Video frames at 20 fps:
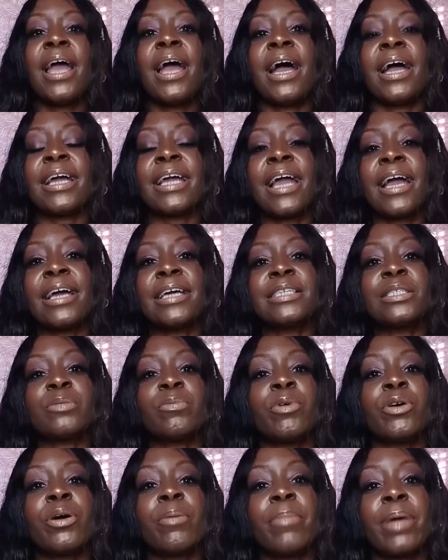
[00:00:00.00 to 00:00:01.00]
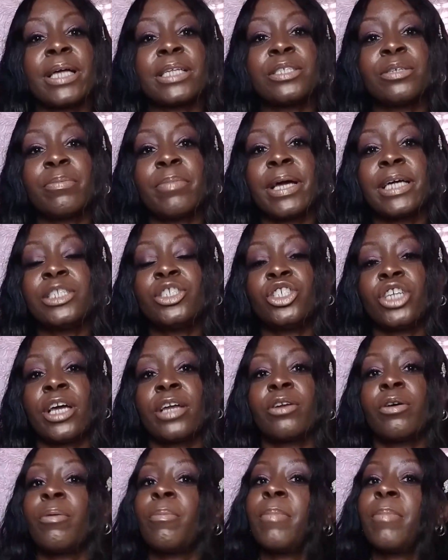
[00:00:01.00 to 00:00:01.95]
Hi guys, welcome back to my channel.